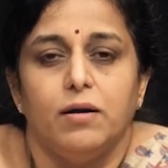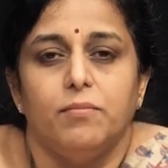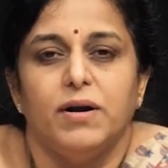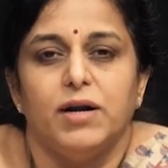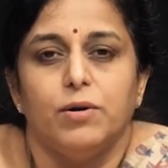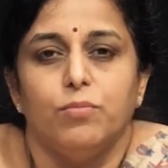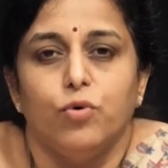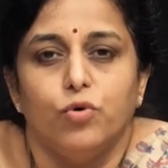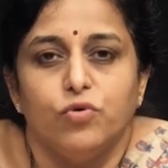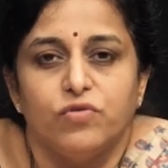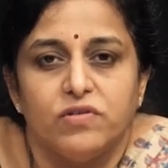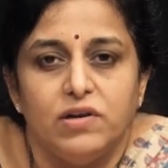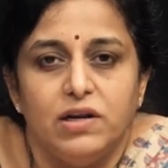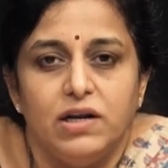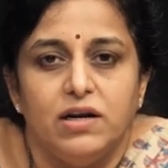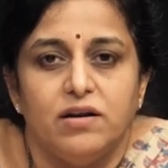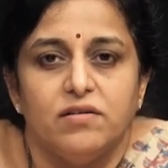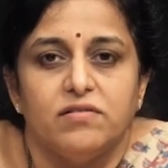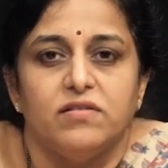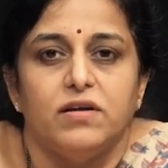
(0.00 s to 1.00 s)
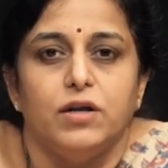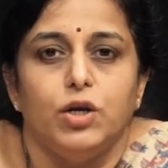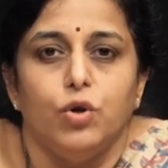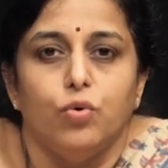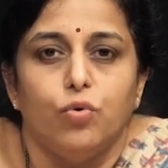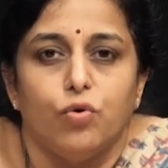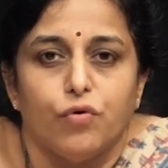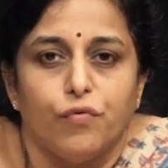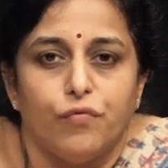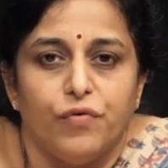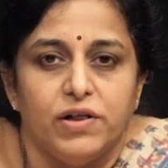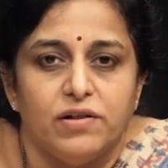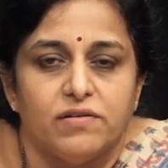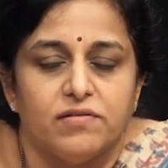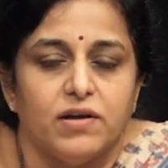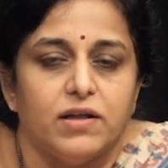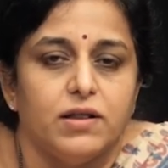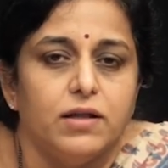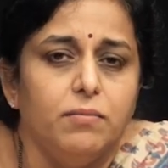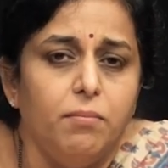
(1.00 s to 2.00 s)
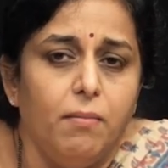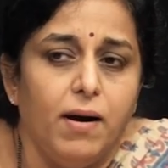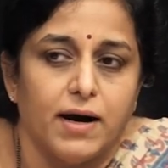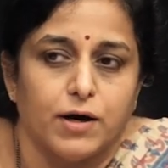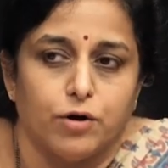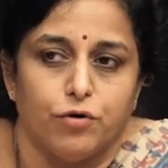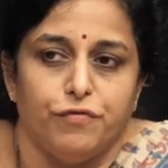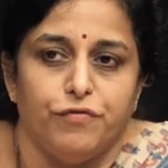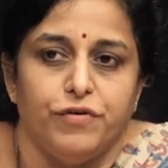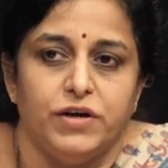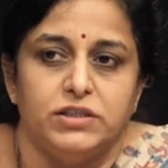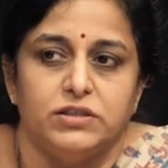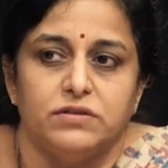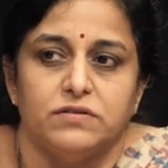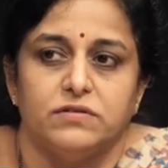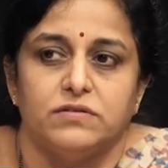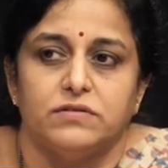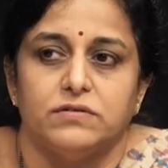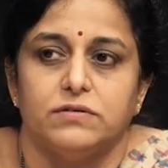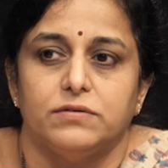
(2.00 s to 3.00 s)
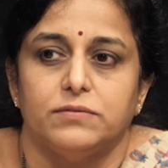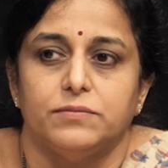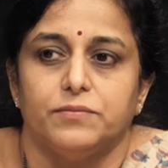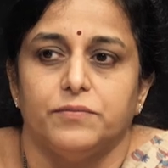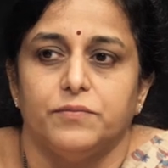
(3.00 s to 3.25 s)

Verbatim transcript: but mostly it is the neutrophils and the macrophages.